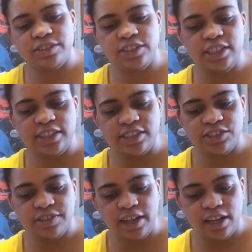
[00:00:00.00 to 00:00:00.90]

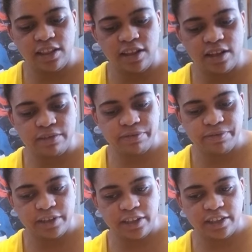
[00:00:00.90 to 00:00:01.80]
Jesus, you got a lot of
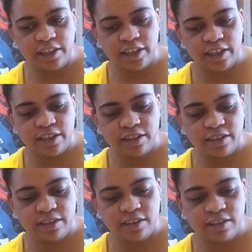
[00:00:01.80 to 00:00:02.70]
fucking, like...
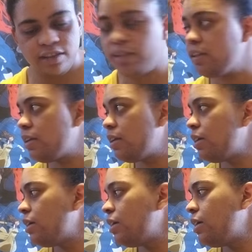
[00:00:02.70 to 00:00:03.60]
Kitten inbox,
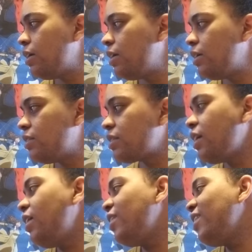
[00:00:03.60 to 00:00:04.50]
look.
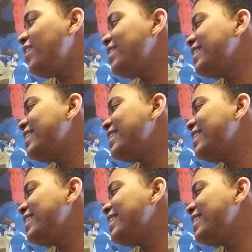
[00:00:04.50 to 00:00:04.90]
Aw.